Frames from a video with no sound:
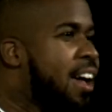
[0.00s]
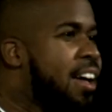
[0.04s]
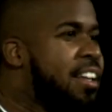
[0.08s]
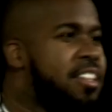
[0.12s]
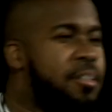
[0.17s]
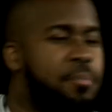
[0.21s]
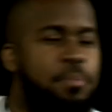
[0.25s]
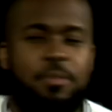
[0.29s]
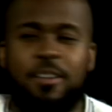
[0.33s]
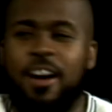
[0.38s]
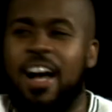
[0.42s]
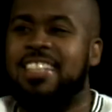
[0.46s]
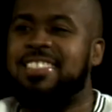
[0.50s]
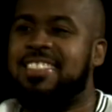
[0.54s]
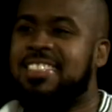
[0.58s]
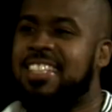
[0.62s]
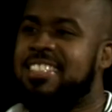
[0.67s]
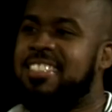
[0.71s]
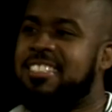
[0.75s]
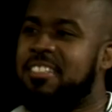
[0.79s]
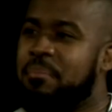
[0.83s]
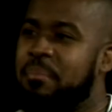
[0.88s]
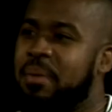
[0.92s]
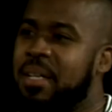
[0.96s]
the
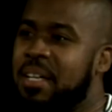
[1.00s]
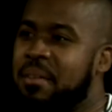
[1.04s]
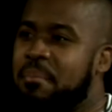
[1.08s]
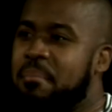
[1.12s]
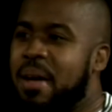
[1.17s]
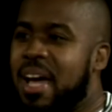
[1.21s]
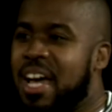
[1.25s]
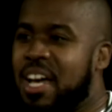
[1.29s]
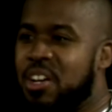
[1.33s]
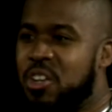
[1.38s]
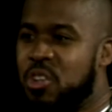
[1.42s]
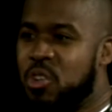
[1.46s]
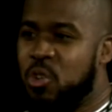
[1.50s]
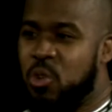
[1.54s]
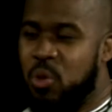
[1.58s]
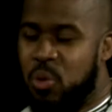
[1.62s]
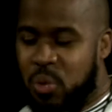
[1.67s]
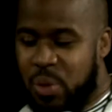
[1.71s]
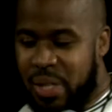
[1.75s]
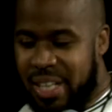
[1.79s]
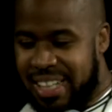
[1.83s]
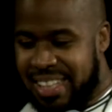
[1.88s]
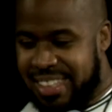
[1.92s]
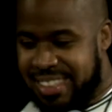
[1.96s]
process of being made
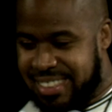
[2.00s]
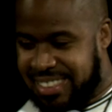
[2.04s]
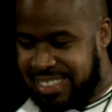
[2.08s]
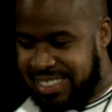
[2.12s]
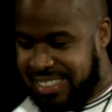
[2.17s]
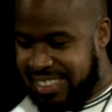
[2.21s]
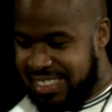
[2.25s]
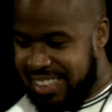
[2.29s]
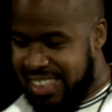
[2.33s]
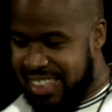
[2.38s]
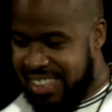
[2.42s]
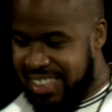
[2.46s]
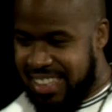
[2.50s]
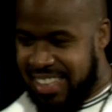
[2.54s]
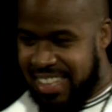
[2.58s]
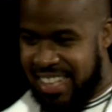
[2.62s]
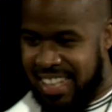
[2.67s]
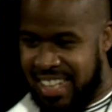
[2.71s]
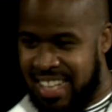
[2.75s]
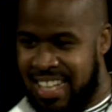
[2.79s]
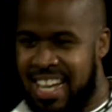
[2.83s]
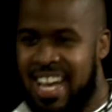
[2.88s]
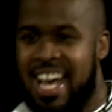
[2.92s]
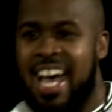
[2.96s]
new is it,
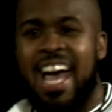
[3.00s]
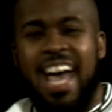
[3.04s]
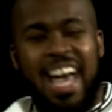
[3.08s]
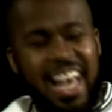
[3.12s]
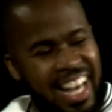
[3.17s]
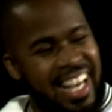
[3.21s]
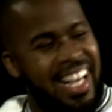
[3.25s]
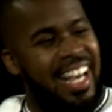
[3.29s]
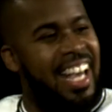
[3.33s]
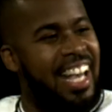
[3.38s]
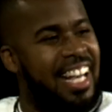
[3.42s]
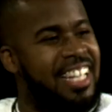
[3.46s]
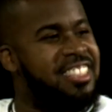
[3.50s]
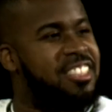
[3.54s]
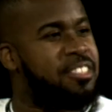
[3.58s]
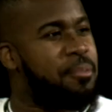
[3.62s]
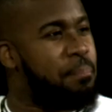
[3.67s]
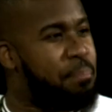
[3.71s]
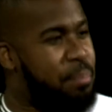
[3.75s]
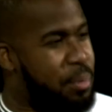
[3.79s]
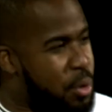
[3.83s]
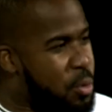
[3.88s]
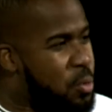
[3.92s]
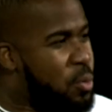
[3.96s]
it's a
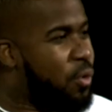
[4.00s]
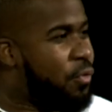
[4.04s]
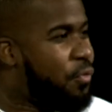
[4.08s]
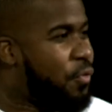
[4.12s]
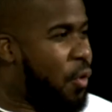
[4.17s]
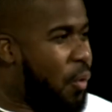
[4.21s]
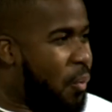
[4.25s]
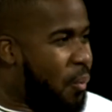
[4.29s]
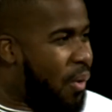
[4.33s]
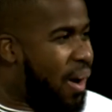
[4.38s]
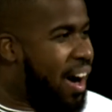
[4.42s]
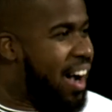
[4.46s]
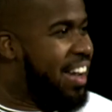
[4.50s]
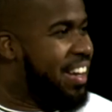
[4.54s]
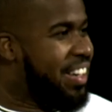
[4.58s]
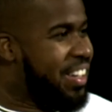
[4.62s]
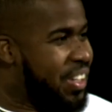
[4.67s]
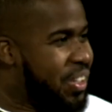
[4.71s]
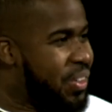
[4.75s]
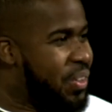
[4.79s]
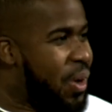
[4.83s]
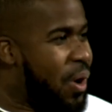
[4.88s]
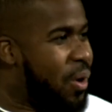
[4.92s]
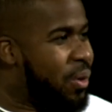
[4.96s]
beautiful one
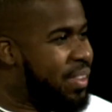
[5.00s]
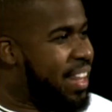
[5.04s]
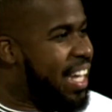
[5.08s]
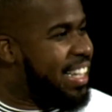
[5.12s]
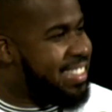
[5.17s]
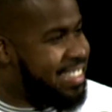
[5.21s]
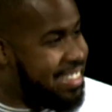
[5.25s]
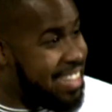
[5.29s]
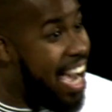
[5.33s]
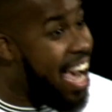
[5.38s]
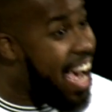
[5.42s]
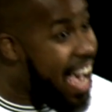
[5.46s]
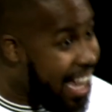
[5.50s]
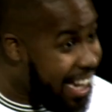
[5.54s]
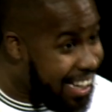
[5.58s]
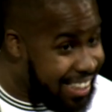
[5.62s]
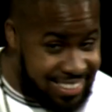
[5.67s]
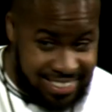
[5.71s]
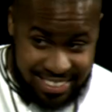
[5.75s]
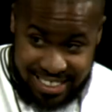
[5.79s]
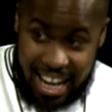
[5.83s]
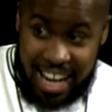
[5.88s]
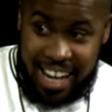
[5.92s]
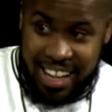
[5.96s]
you know that
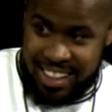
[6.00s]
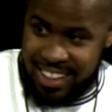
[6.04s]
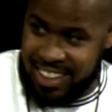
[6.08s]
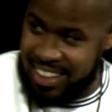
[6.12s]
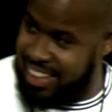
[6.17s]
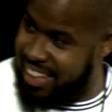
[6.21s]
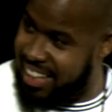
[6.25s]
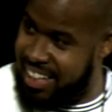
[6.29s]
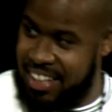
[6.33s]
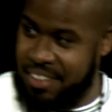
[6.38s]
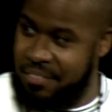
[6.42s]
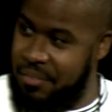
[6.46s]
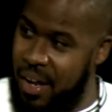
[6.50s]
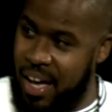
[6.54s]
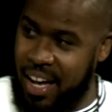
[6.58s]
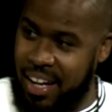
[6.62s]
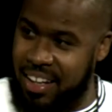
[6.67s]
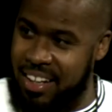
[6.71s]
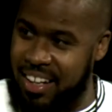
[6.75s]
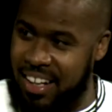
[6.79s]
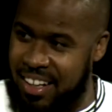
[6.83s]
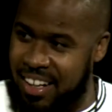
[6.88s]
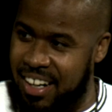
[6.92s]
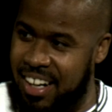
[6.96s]
dying daily
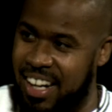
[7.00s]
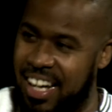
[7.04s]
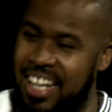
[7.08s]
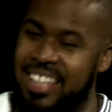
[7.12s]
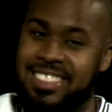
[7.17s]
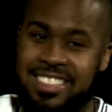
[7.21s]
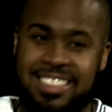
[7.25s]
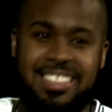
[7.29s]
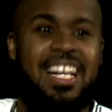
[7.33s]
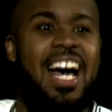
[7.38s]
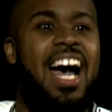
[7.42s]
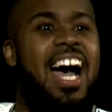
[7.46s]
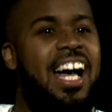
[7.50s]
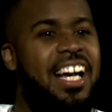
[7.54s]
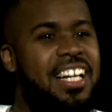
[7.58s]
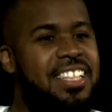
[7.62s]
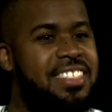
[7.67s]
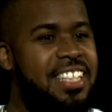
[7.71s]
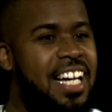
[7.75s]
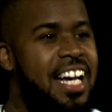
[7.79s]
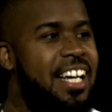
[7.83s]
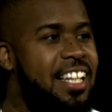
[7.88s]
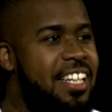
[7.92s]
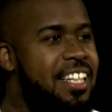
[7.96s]
like uh, it's dying
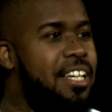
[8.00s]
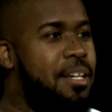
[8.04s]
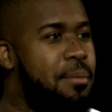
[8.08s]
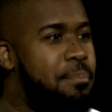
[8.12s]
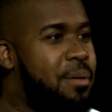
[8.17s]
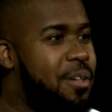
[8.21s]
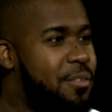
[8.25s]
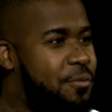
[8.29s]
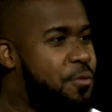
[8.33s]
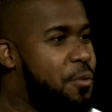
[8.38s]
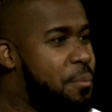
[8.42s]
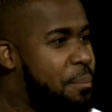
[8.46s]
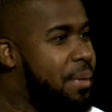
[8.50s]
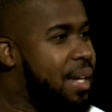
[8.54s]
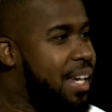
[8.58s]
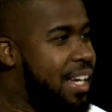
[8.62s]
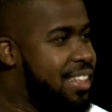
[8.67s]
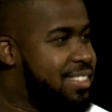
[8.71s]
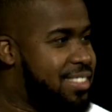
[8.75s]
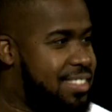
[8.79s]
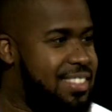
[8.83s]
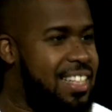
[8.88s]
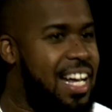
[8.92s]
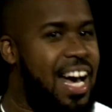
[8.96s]
daily but for me
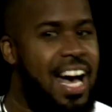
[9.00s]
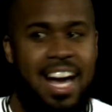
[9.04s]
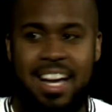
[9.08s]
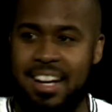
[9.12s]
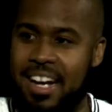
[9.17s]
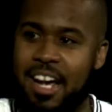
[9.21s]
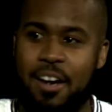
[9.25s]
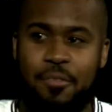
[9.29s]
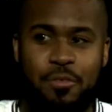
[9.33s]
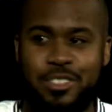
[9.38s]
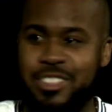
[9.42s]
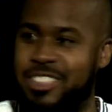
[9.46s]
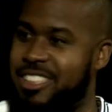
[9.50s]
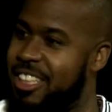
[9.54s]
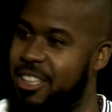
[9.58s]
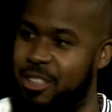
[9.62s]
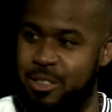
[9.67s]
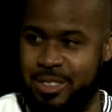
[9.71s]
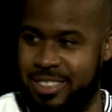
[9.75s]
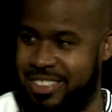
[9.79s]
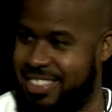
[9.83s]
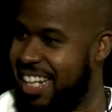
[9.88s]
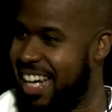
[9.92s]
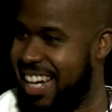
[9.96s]
it's dying every
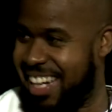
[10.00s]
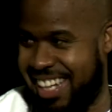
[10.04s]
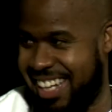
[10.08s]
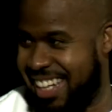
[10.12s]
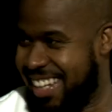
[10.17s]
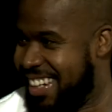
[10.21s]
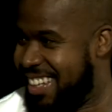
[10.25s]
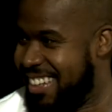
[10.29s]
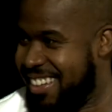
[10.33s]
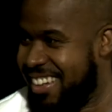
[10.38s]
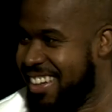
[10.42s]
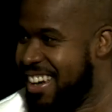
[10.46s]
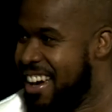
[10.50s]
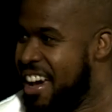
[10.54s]
single second